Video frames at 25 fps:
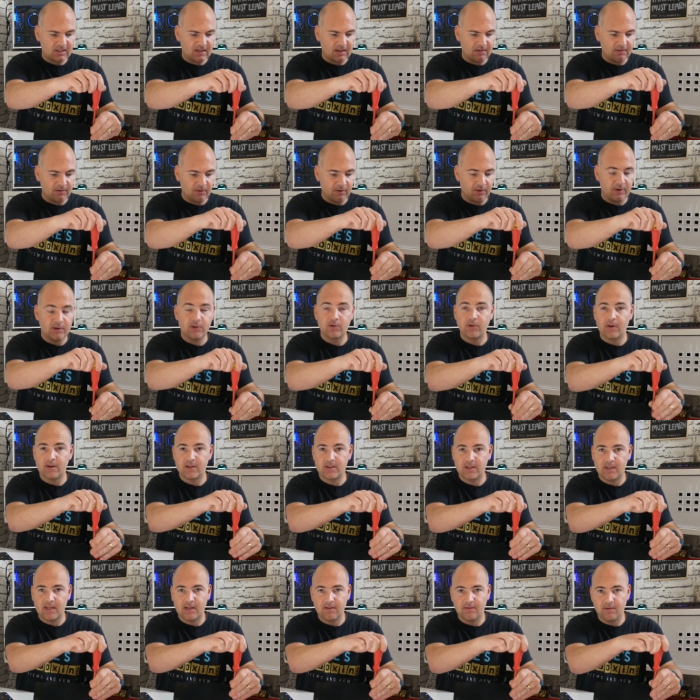if you're
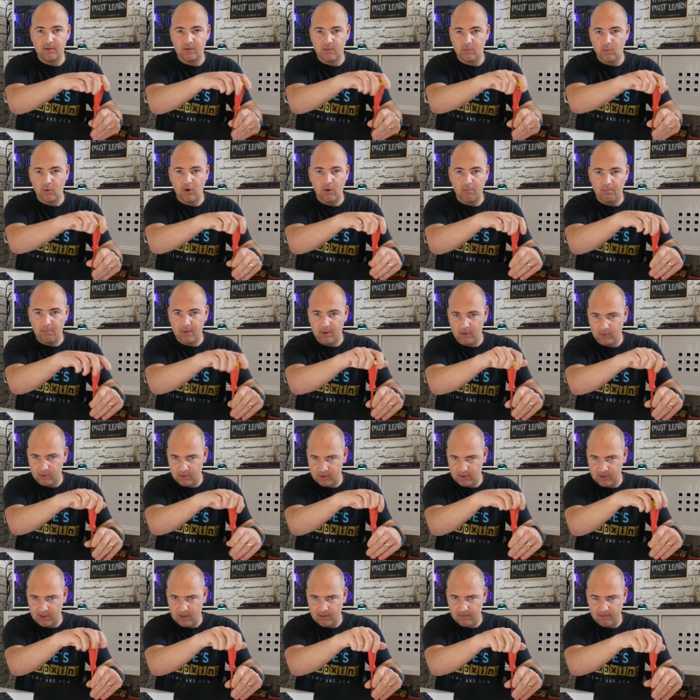interested, if you want to build
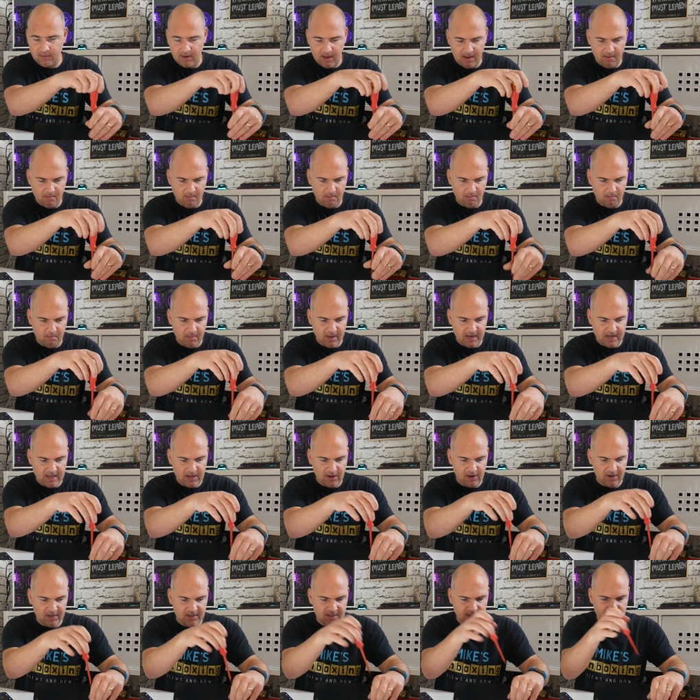yourself a mini
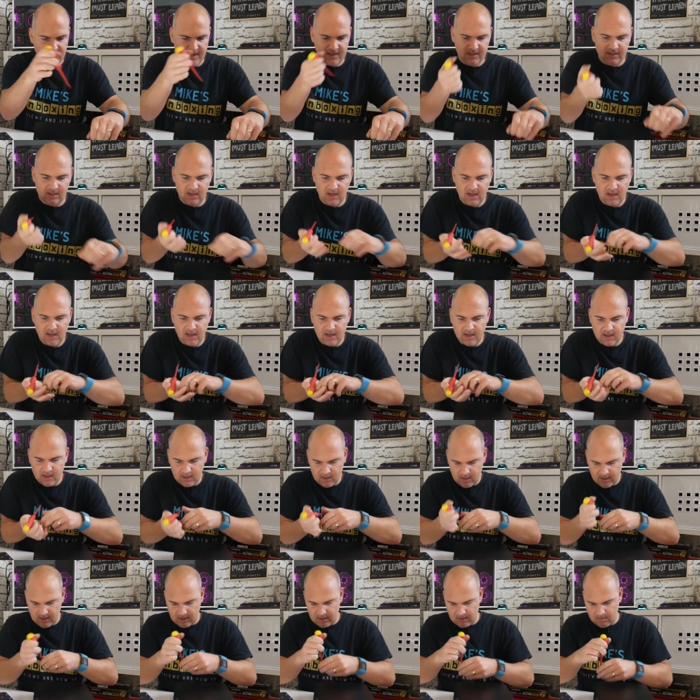ITX
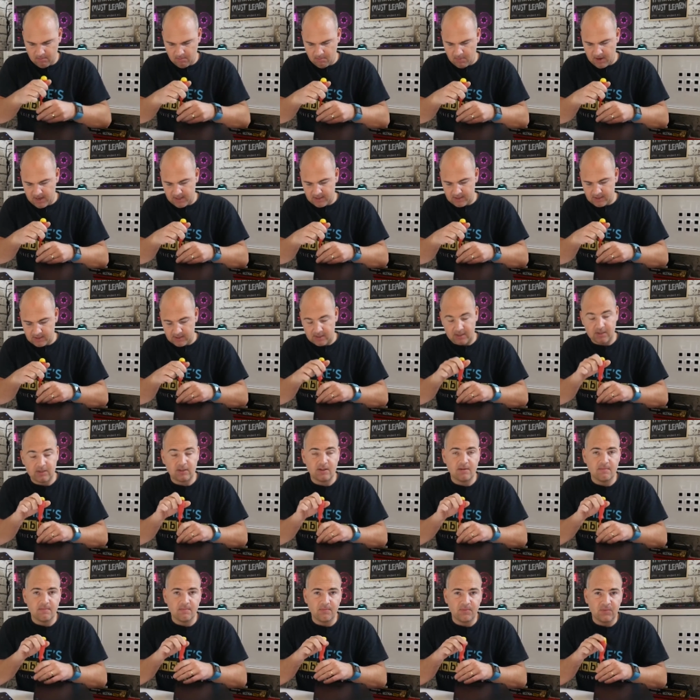based
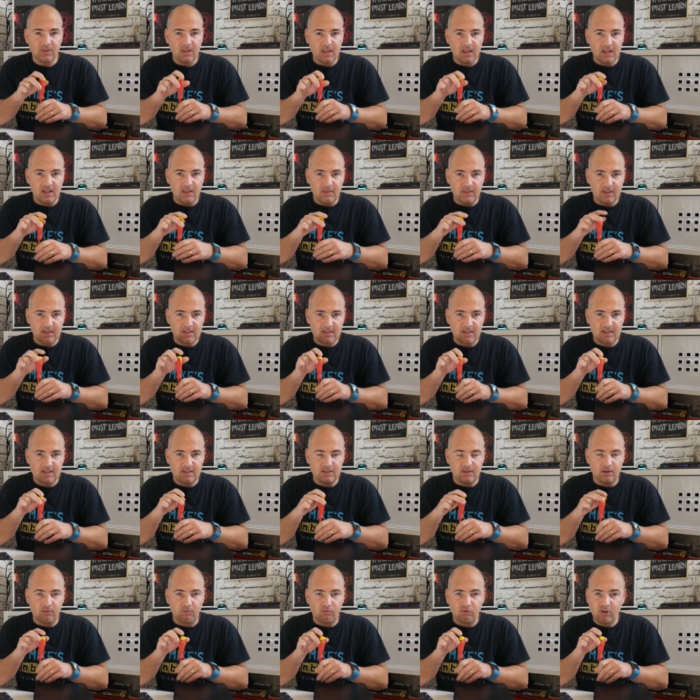system, this is
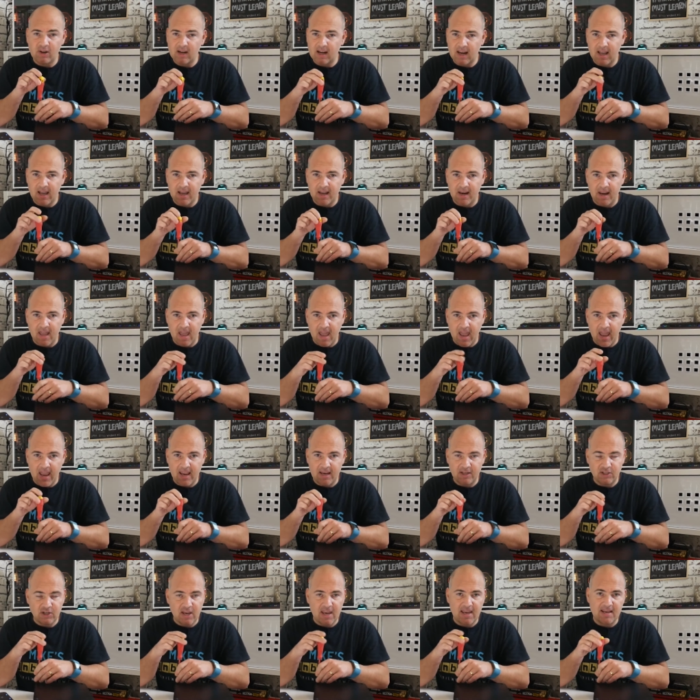the Realan
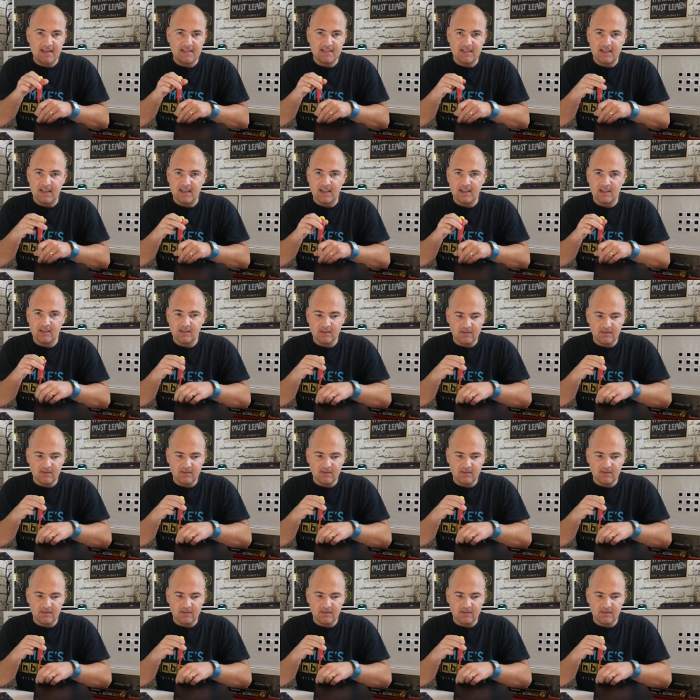H80.